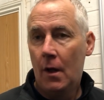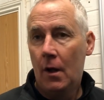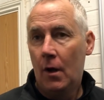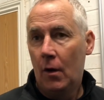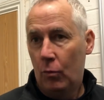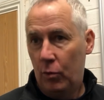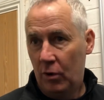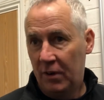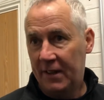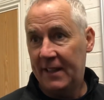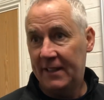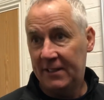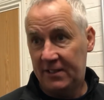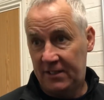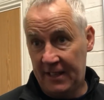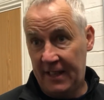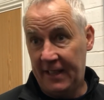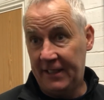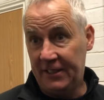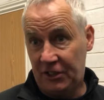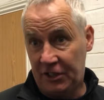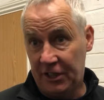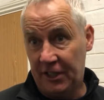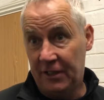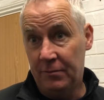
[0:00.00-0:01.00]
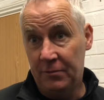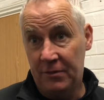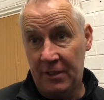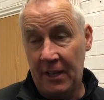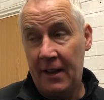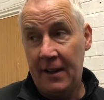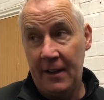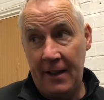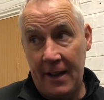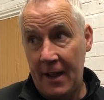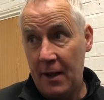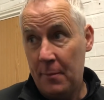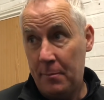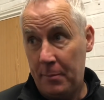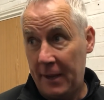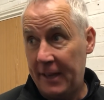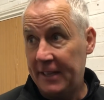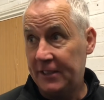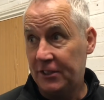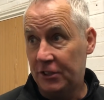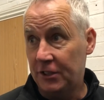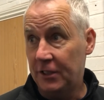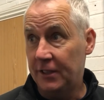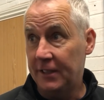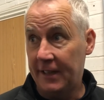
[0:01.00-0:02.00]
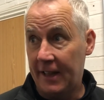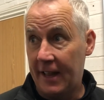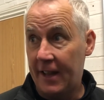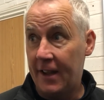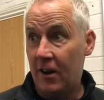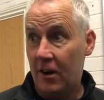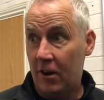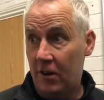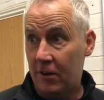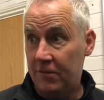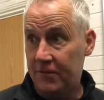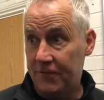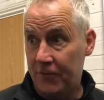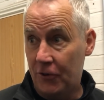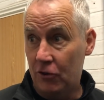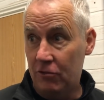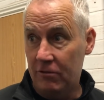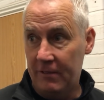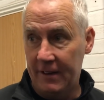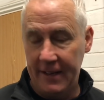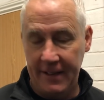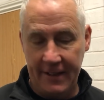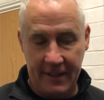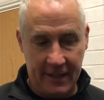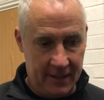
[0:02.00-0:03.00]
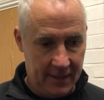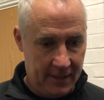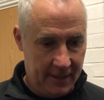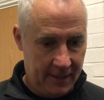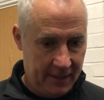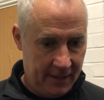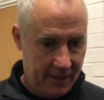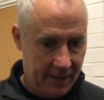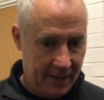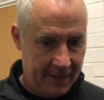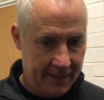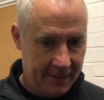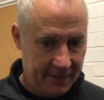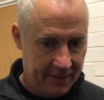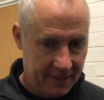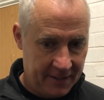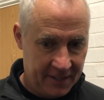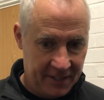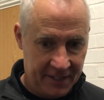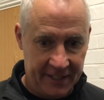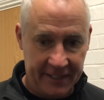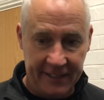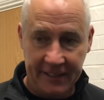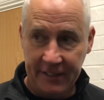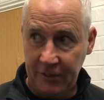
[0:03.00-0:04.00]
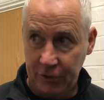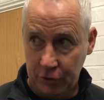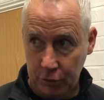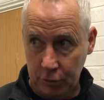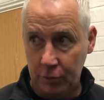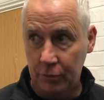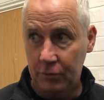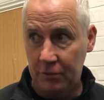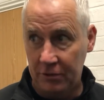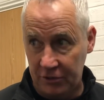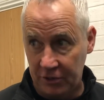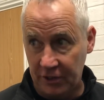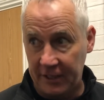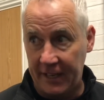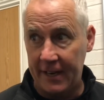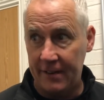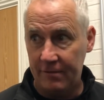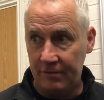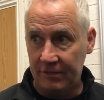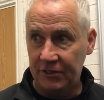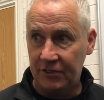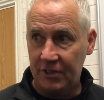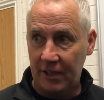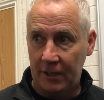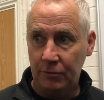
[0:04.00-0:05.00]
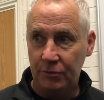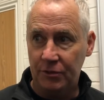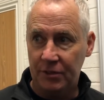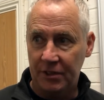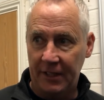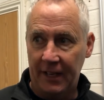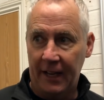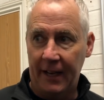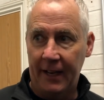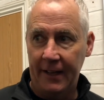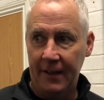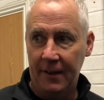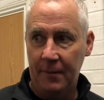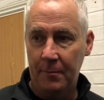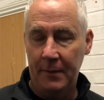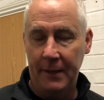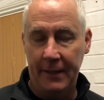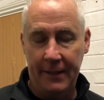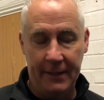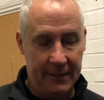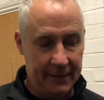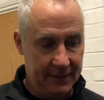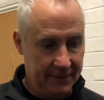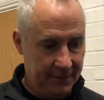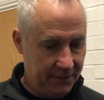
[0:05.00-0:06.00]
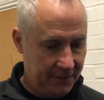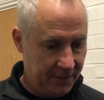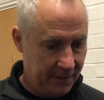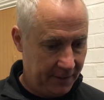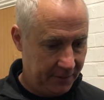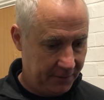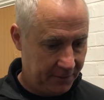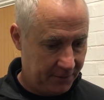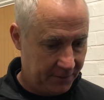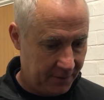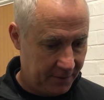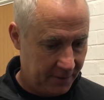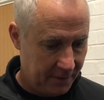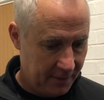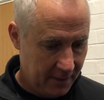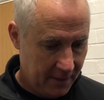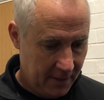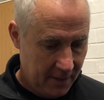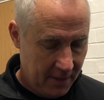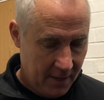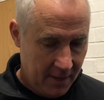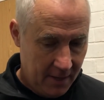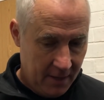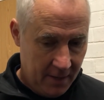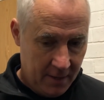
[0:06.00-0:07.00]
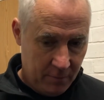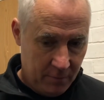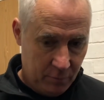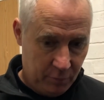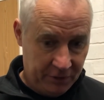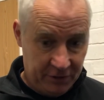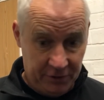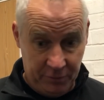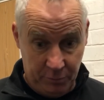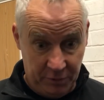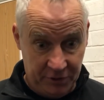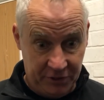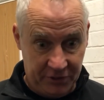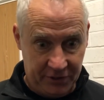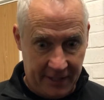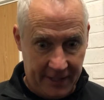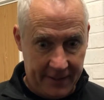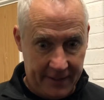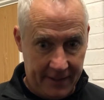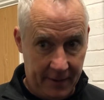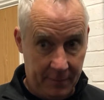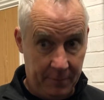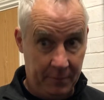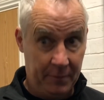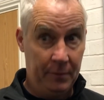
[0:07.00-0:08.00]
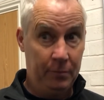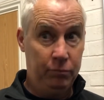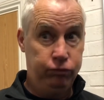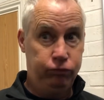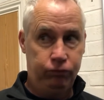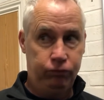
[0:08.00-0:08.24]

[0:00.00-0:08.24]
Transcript: Well, that shows how passionate they are for it, and the need to get a result today. I mean, we sat there and